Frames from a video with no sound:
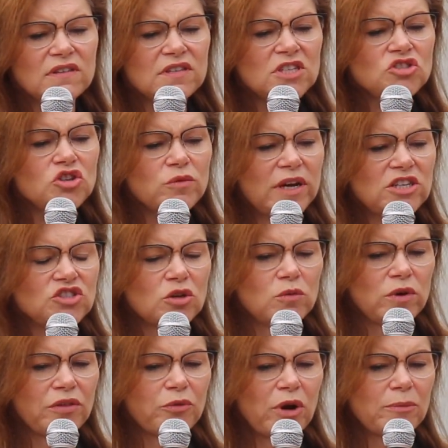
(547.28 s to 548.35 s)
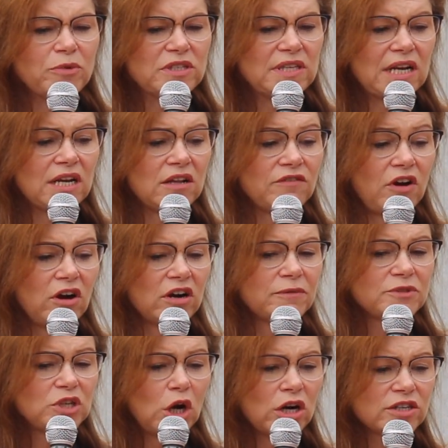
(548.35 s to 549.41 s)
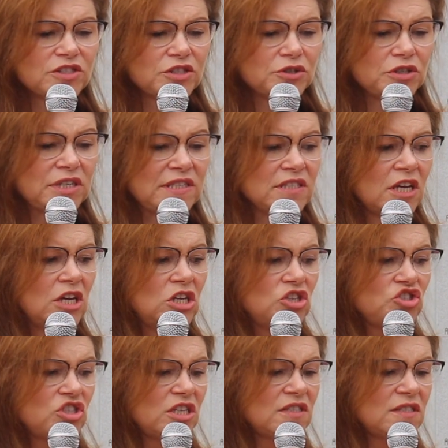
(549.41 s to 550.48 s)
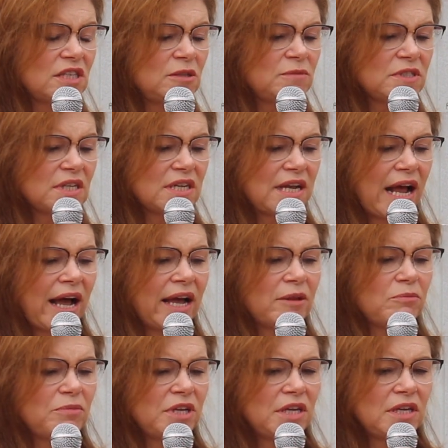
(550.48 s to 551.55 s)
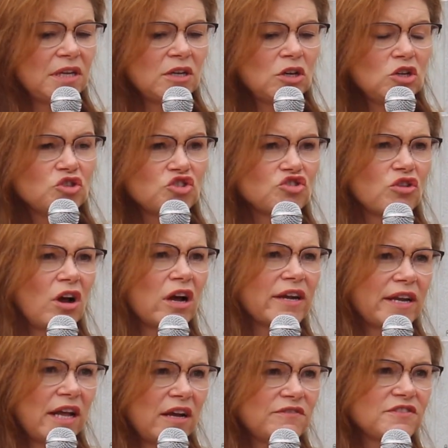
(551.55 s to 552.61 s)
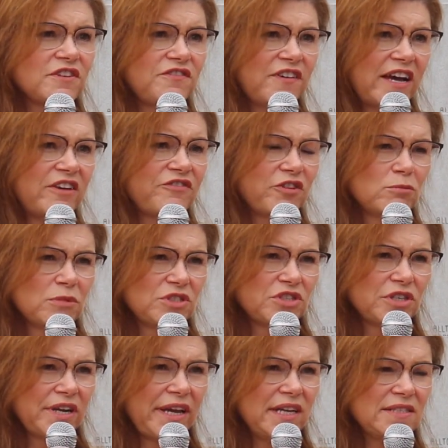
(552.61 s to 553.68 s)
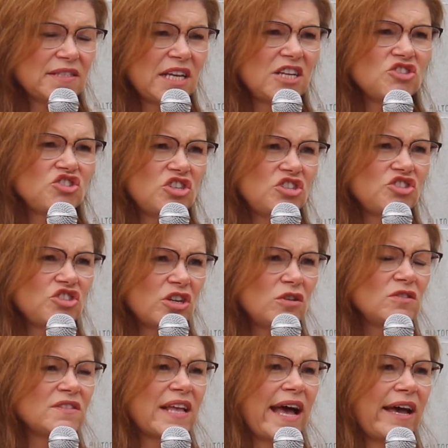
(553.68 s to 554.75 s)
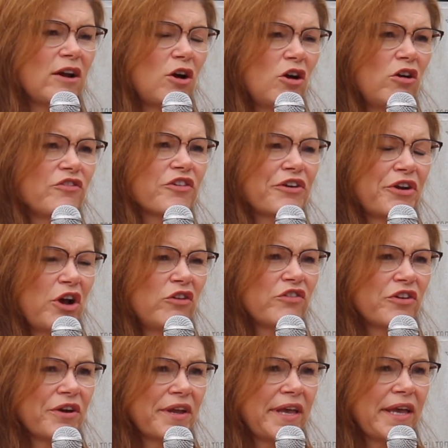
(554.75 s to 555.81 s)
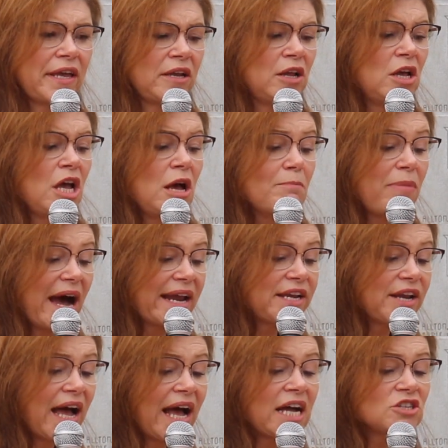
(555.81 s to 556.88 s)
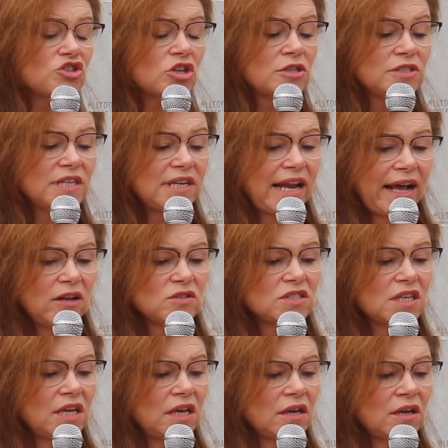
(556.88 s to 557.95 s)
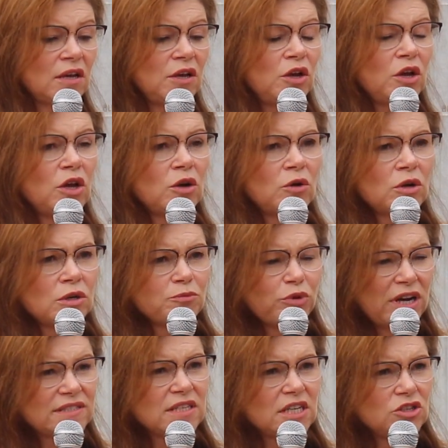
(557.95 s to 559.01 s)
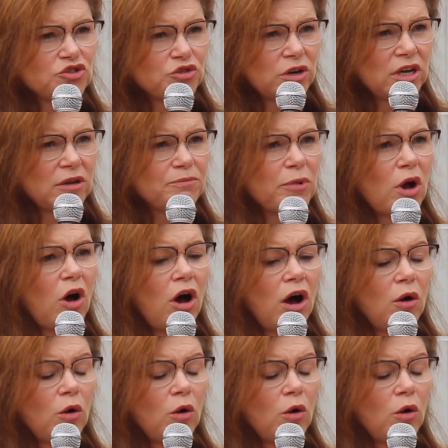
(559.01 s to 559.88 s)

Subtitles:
situation with Representative Hartzler is she seems to not be strong enough to fight for Missourians. And she shows that over and over again by not denouncing President Trump.